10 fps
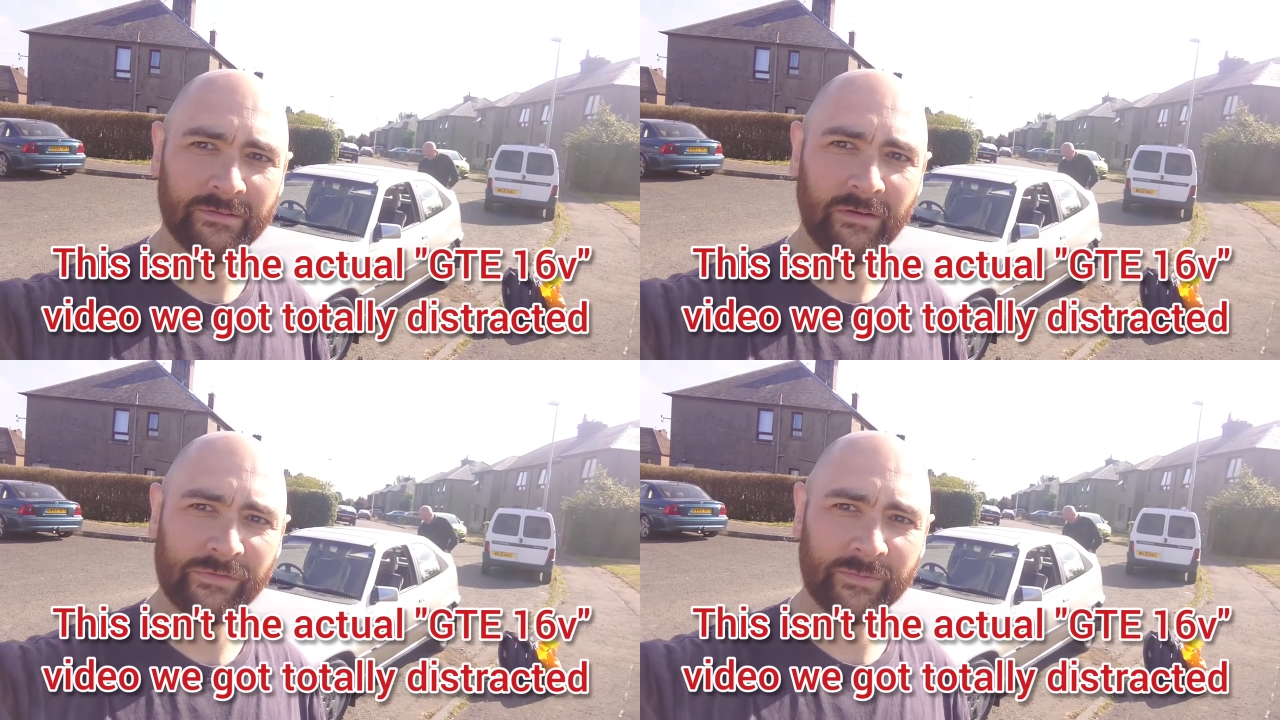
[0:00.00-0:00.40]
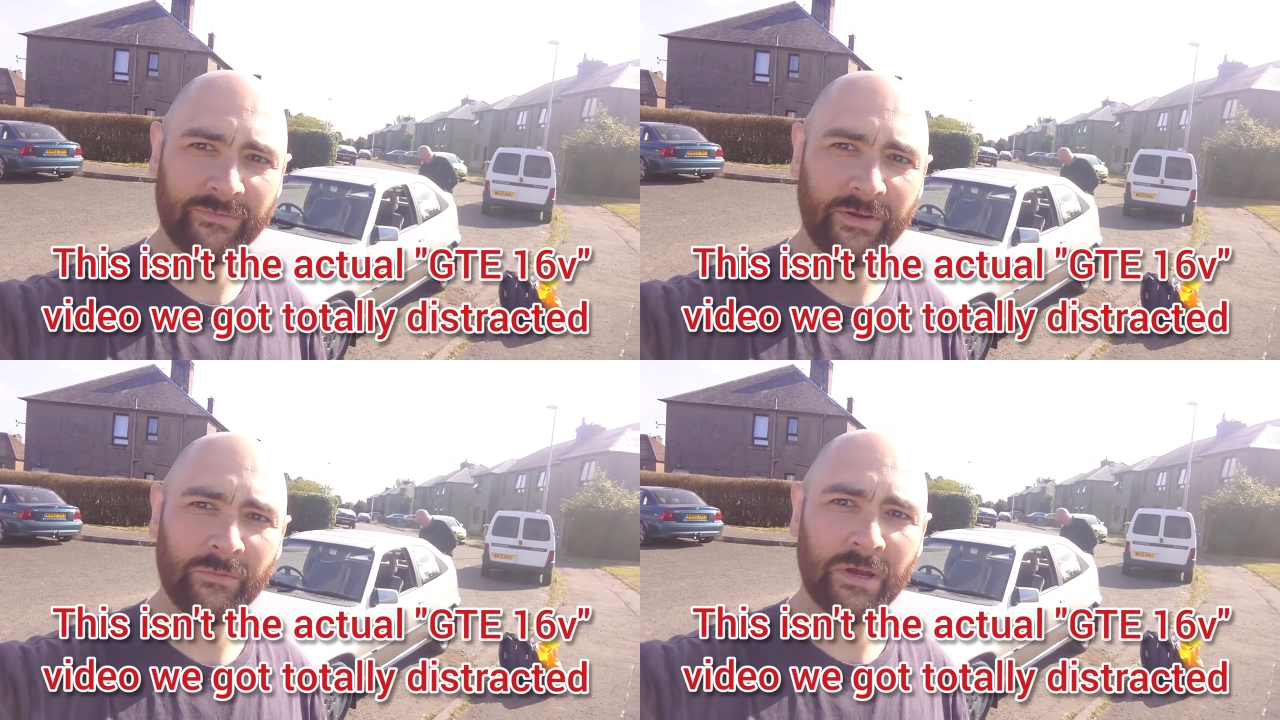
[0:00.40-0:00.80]
have some
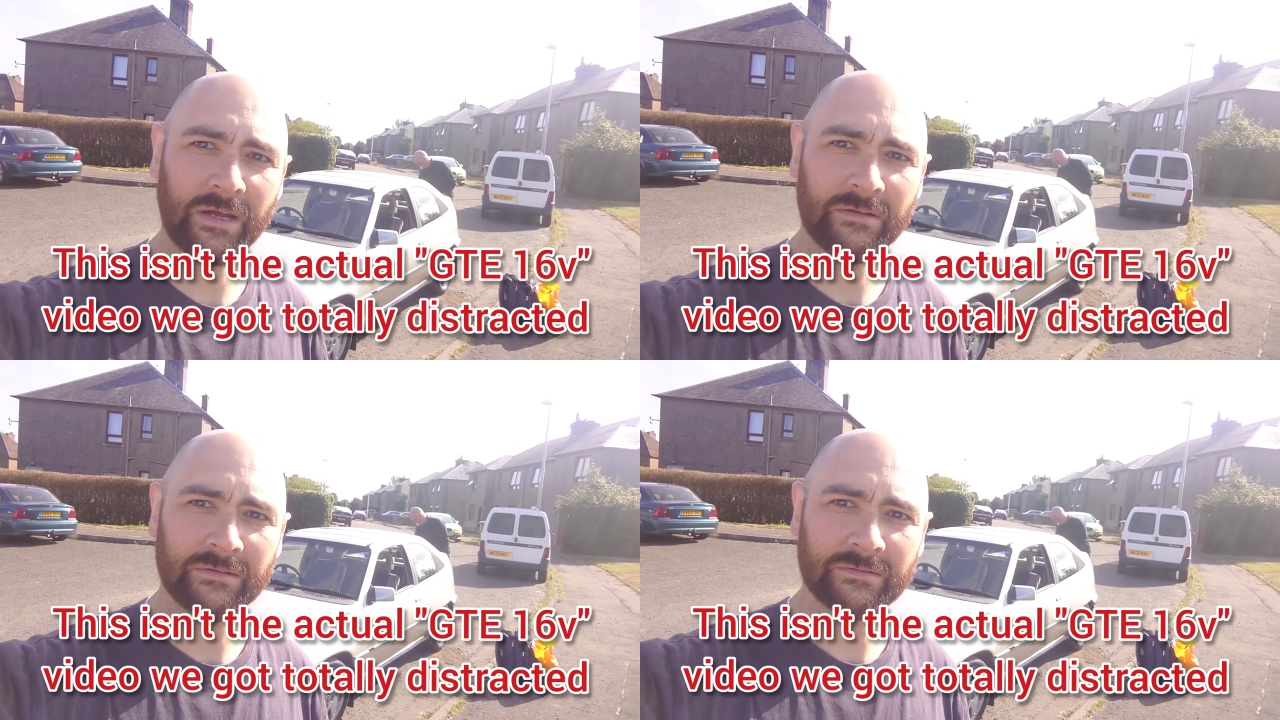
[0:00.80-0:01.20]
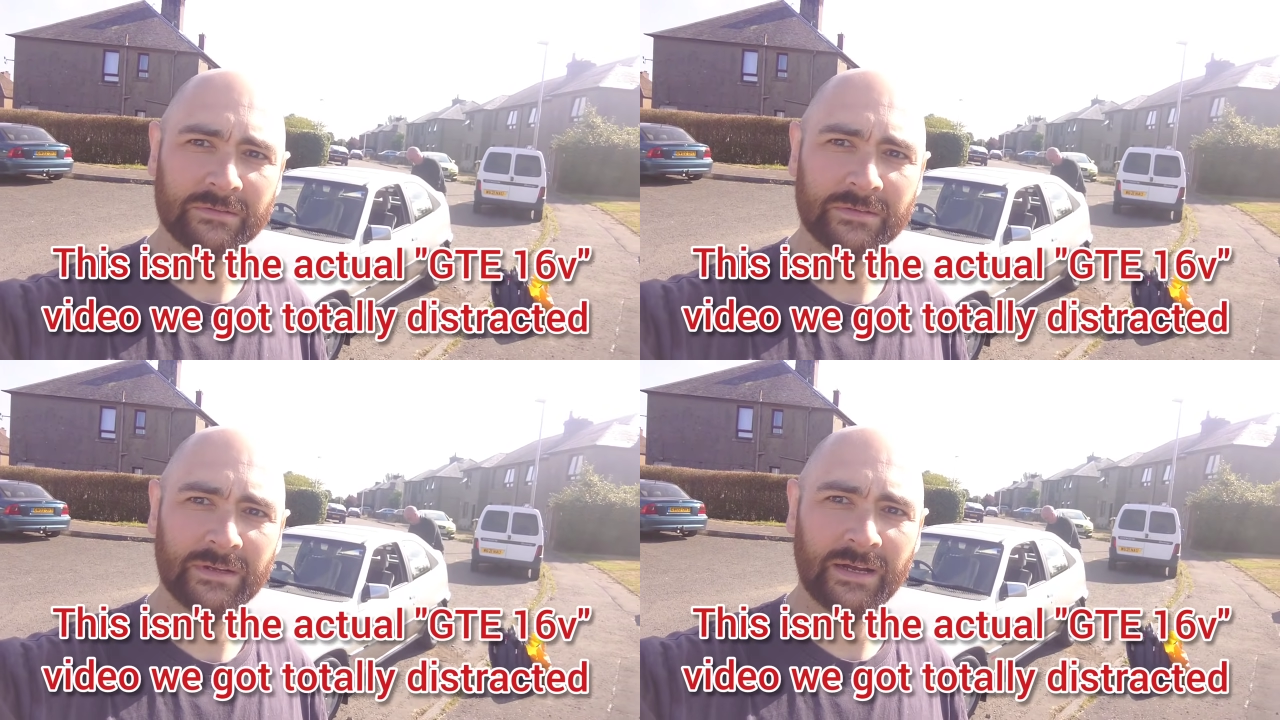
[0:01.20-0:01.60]
fun with it.
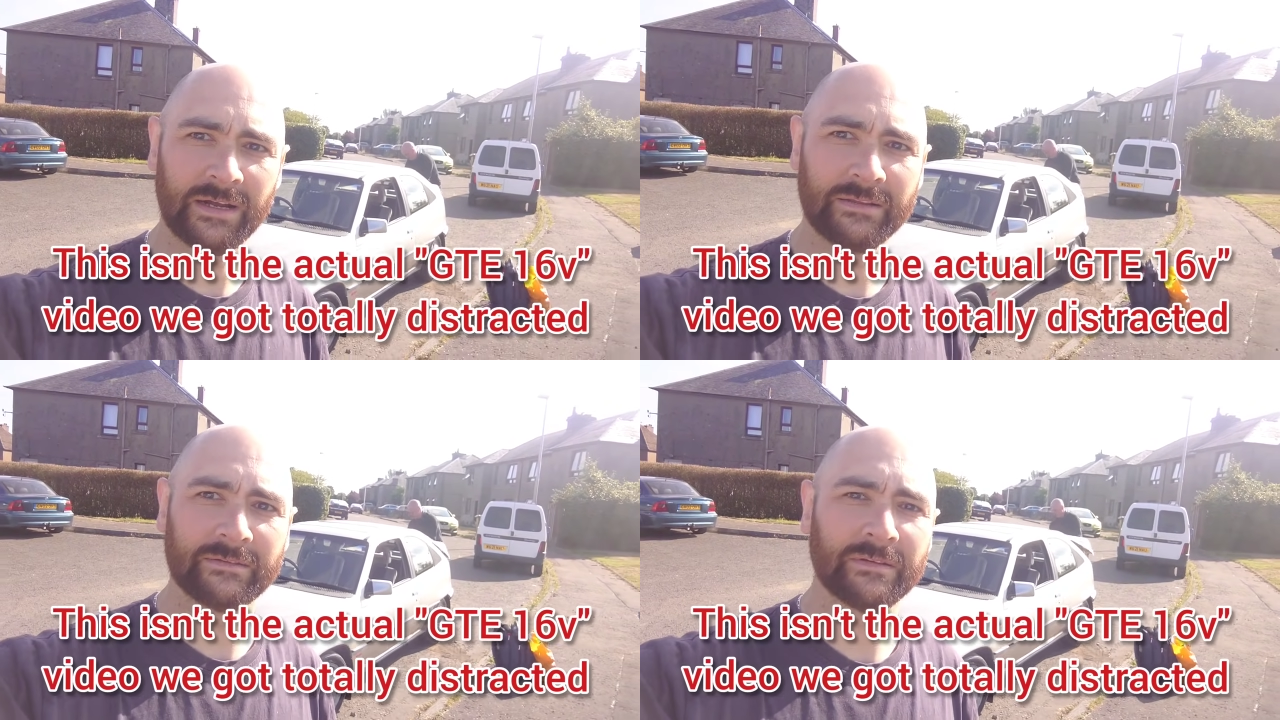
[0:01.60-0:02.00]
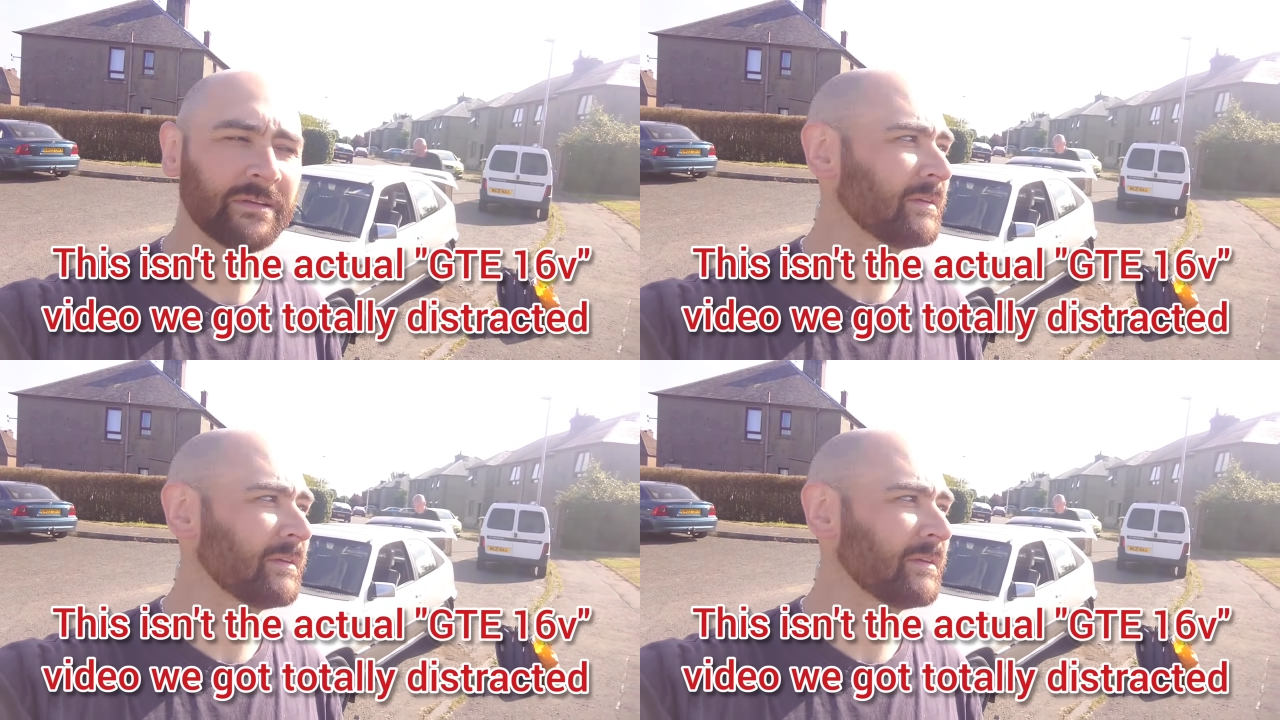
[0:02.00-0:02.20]
And